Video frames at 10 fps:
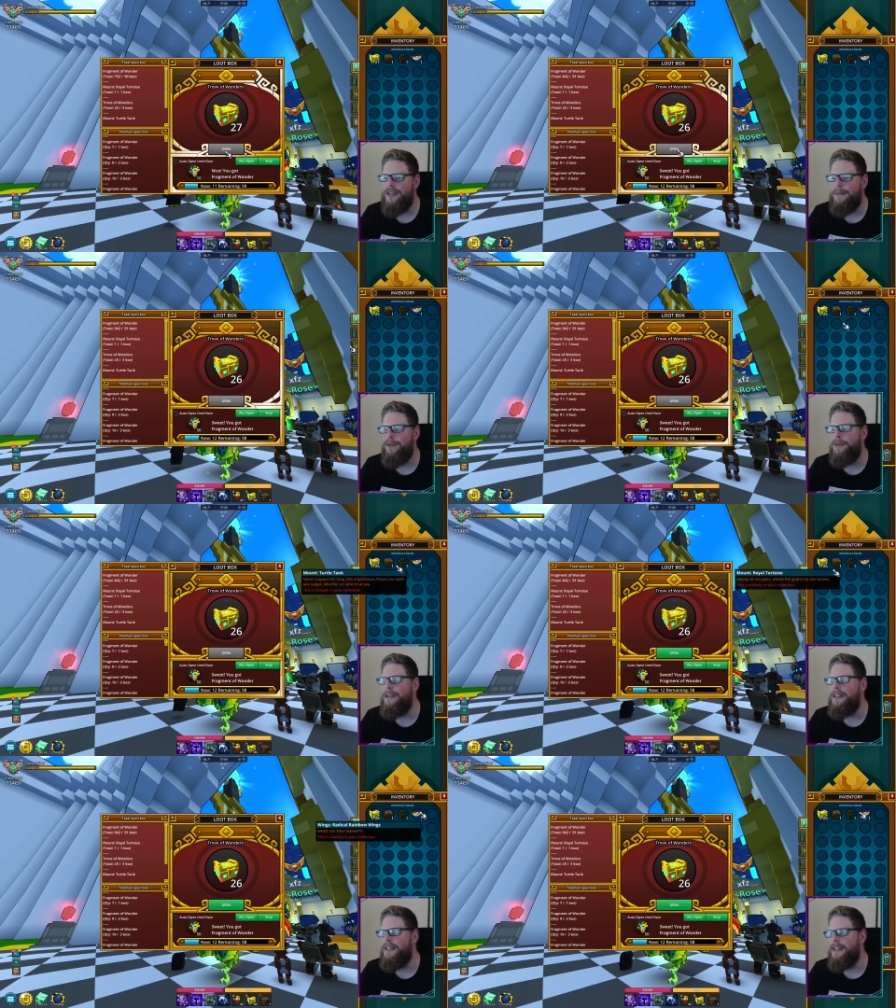I put them
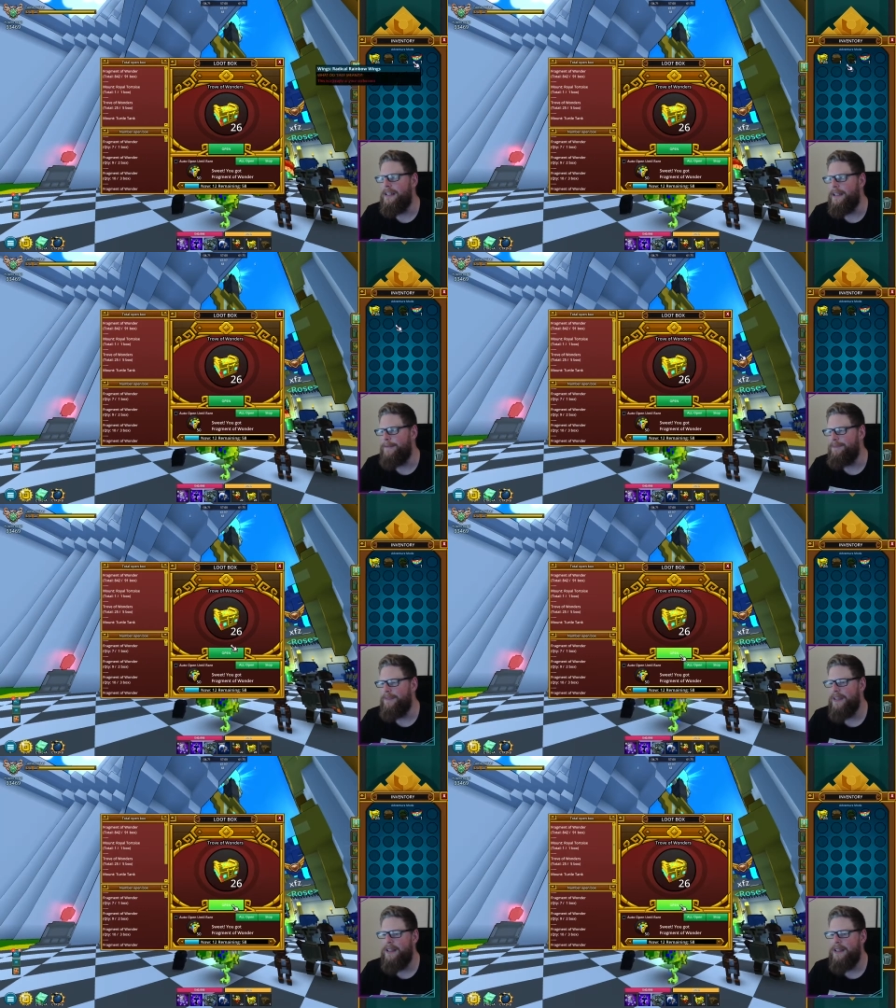in the.